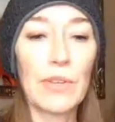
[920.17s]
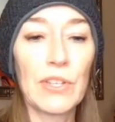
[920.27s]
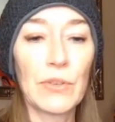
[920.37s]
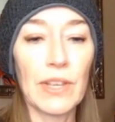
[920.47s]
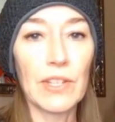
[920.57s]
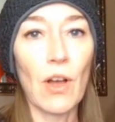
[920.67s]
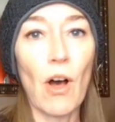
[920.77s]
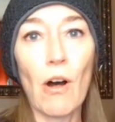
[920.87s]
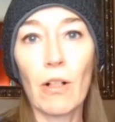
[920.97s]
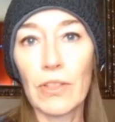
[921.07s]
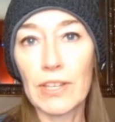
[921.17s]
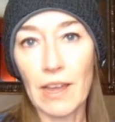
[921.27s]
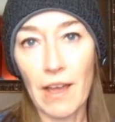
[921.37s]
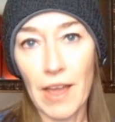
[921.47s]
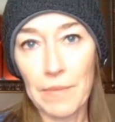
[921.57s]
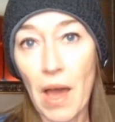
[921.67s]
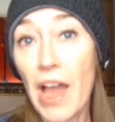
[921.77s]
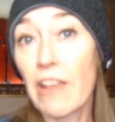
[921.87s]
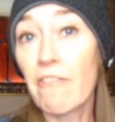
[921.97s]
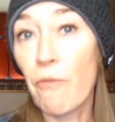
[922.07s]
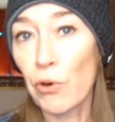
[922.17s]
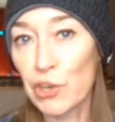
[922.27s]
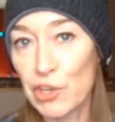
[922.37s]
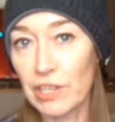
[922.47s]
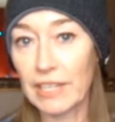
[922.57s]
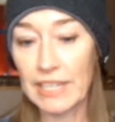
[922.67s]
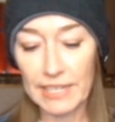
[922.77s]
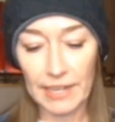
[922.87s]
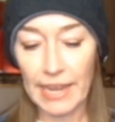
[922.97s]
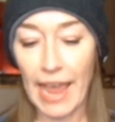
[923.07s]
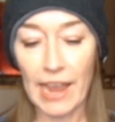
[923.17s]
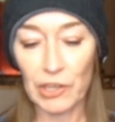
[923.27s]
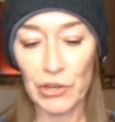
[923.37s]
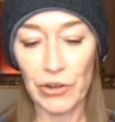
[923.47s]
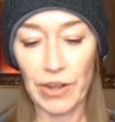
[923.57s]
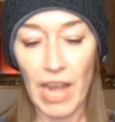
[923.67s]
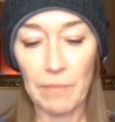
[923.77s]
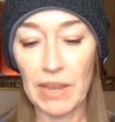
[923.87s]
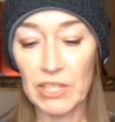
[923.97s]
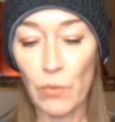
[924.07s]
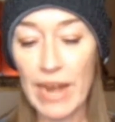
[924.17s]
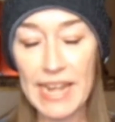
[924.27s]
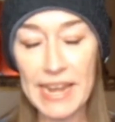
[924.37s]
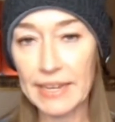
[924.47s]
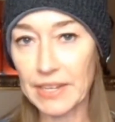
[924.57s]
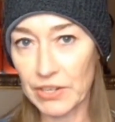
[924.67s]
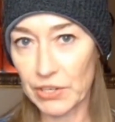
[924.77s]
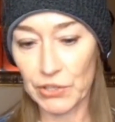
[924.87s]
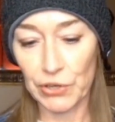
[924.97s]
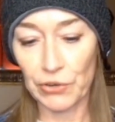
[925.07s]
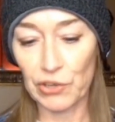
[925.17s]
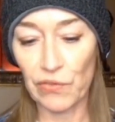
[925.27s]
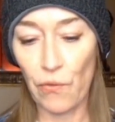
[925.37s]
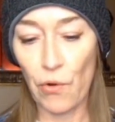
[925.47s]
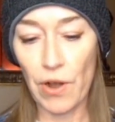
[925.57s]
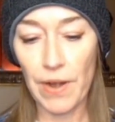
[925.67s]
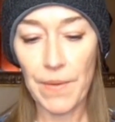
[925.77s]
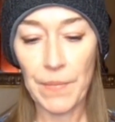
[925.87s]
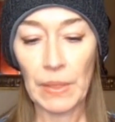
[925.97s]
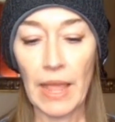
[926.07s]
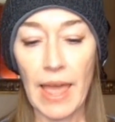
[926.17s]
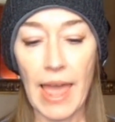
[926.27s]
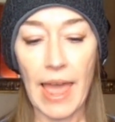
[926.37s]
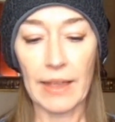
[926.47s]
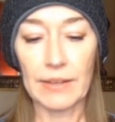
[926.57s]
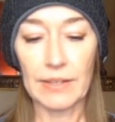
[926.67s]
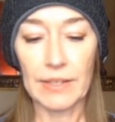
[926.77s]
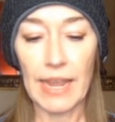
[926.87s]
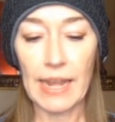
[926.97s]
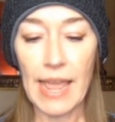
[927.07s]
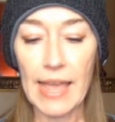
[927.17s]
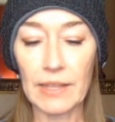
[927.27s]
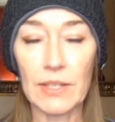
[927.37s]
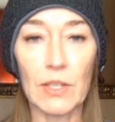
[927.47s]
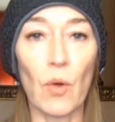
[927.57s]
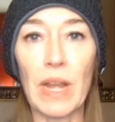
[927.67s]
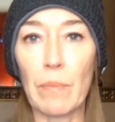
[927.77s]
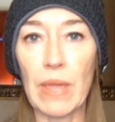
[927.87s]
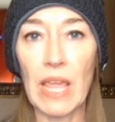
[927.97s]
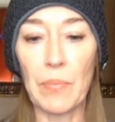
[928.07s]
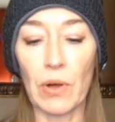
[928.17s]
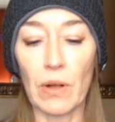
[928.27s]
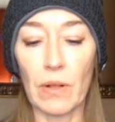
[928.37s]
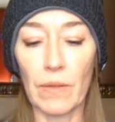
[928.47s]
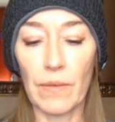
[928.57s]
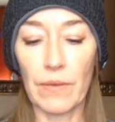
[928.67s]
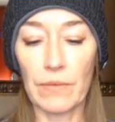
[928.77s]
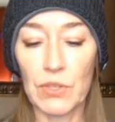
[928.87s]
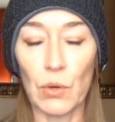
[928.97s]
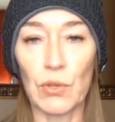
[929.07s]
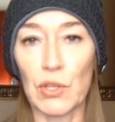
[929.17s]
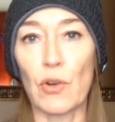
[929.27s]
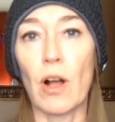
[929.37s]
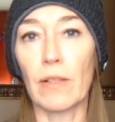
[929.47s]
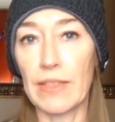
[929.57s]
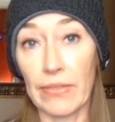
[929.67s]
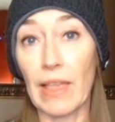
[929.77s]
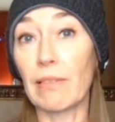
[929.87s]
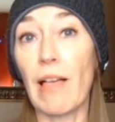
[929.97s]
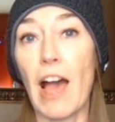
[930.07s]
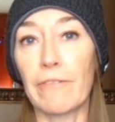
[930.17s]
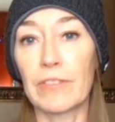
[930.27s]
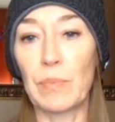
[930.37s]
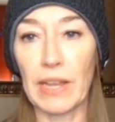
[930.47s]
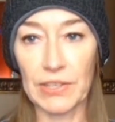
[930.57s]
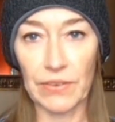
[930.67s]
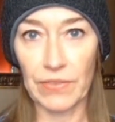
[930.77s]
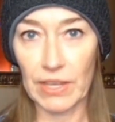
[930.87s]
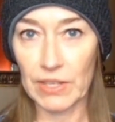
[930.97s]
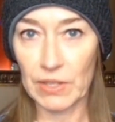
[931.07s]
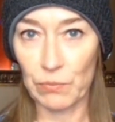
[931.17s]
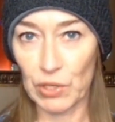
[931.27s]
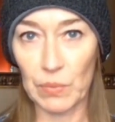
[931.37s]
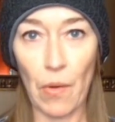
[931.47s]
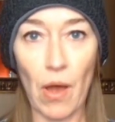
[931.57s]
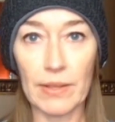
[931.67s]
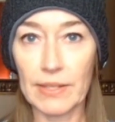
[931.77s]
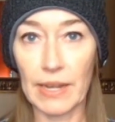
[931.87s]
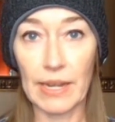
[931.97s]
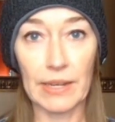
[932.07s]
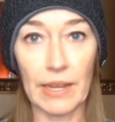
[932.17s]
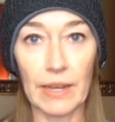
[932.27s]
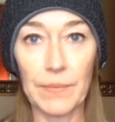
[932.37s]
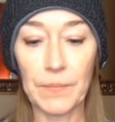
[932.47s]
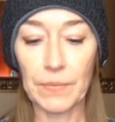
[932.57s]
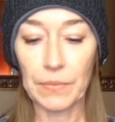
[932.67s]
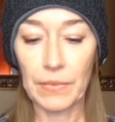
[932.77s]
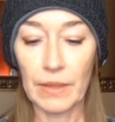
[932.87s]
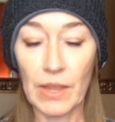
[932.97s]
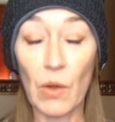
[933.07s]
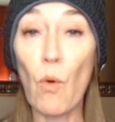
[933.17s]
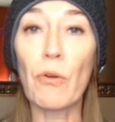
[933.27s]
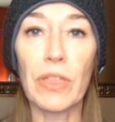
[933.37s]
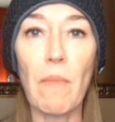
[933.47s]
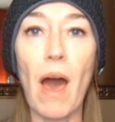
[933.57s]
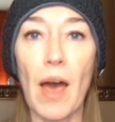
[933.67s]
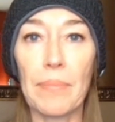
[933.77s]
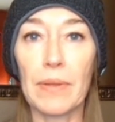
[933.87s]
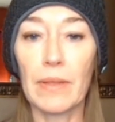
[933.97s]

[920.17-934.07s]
would do this all the time. I unfortunately didn't catch her name. It's quite easy to search for. And it hit so many people so strongly that they left because of this response that he did. It woke them up.